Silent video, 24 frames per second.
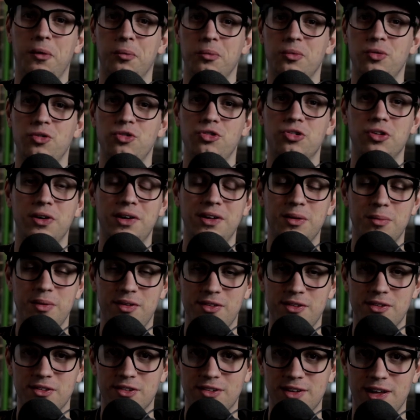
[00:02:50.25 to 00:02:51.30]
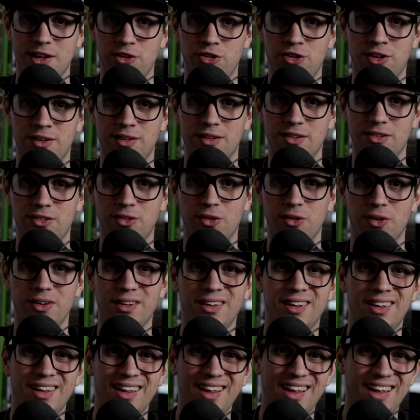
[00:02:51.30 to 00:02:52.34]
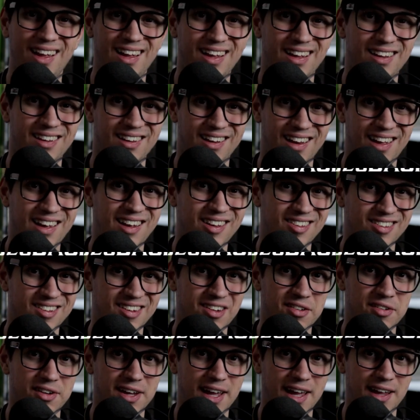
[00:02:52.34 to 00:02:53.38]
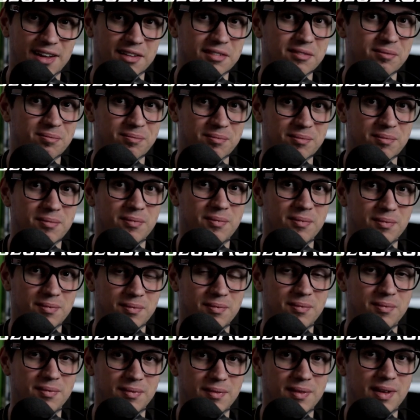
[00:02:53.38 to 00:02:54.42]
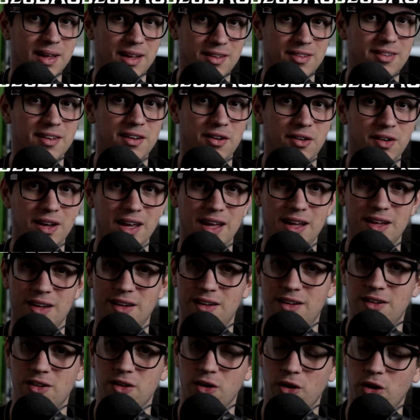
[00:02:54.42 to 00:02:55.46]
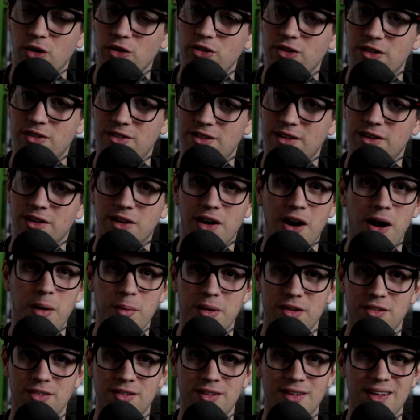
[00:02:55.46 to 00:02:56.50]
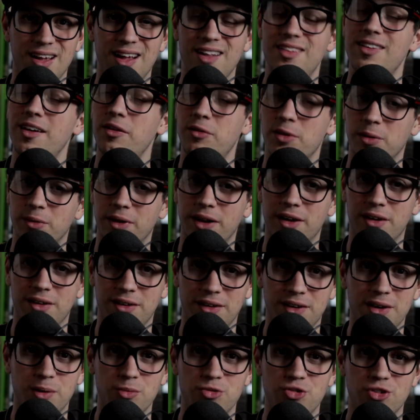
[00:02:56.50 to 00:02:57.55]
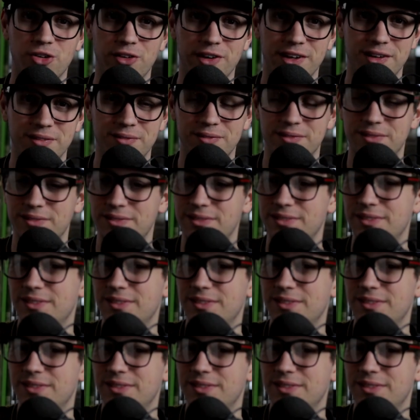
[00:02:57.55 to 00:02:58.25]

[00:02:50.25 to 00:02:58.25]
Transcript: Come, join the Mr. Sketchead Discord. The link is here again. It's here again. Also, it's in the comments. It's everywhere. Come join.